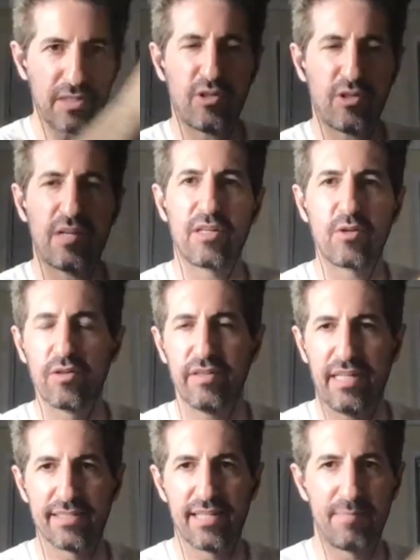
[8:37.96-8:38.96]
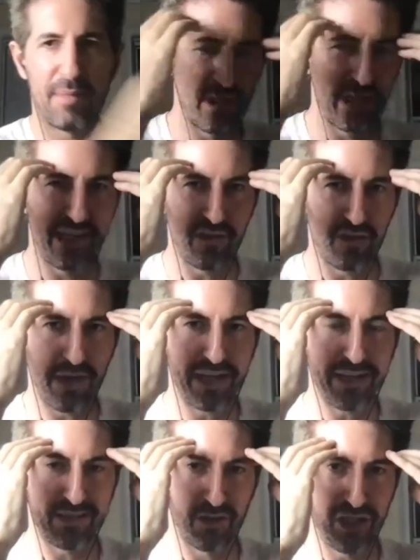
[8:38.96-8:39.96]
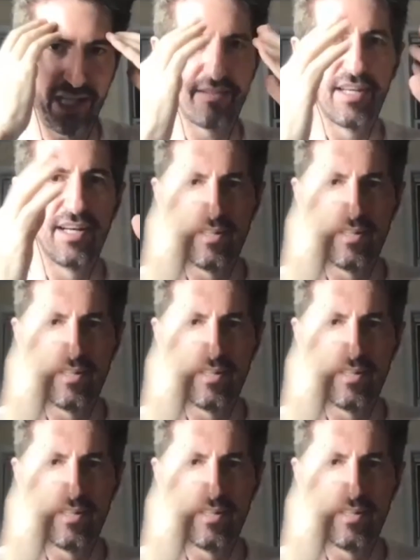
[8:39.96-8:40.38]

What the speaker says: and I'm talking about the good things? And people in their mind associate